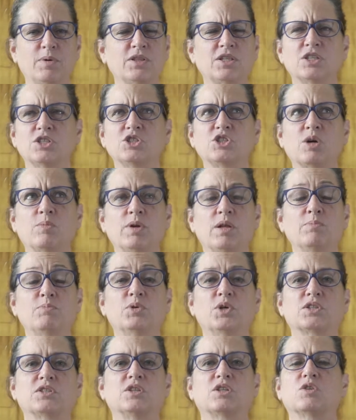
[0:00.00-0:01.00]
There's so many
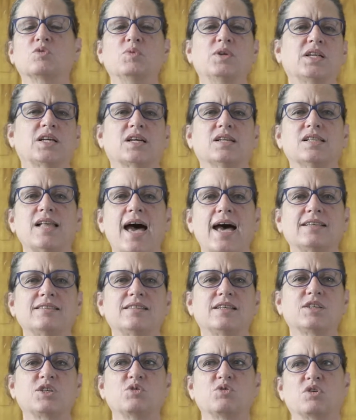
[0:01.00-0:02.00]
books. You can read a
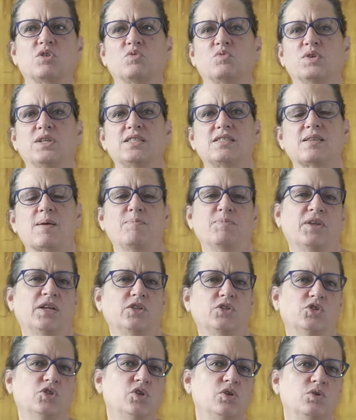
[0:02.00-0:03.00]
classic, you can read
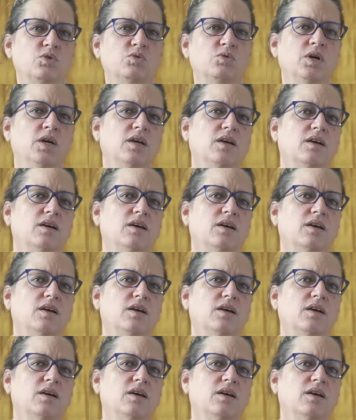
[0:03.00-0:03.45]
something new.